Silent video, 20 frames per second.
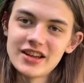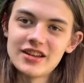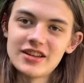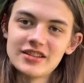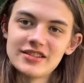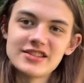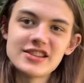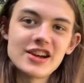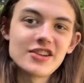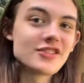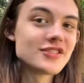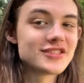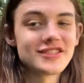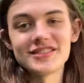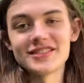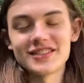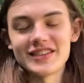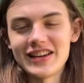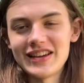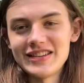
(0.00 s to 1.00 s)
Now, this
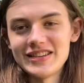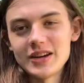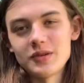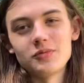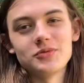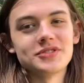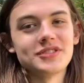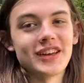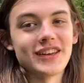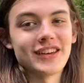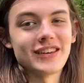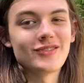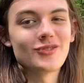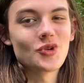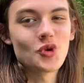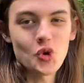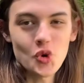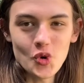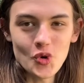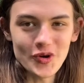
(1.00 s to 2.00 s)
is a double-sided
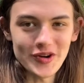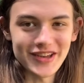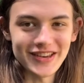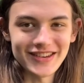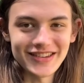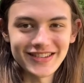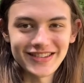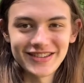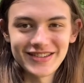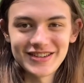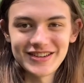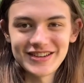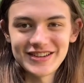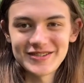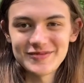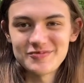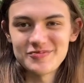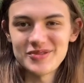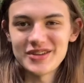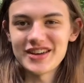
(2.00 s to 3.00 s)
coin
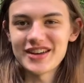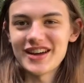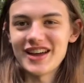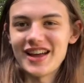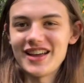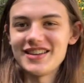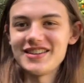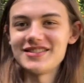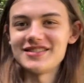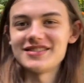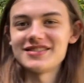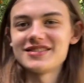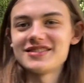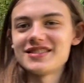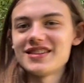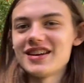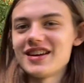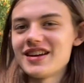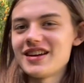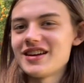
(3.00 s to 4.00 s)
because,
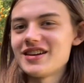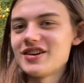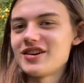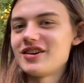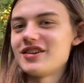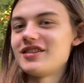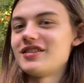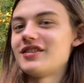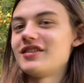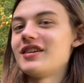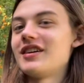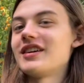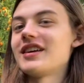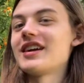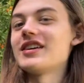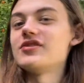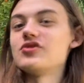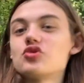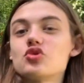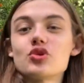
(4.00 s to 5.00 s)

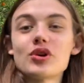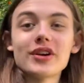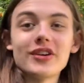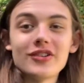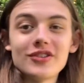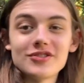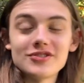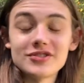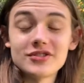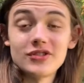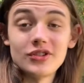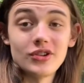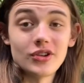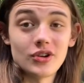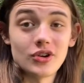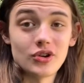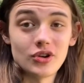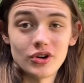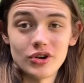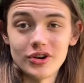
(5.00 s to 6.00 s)
again, triggers could
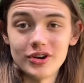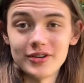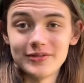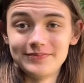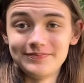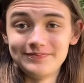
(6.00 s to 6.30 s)
occur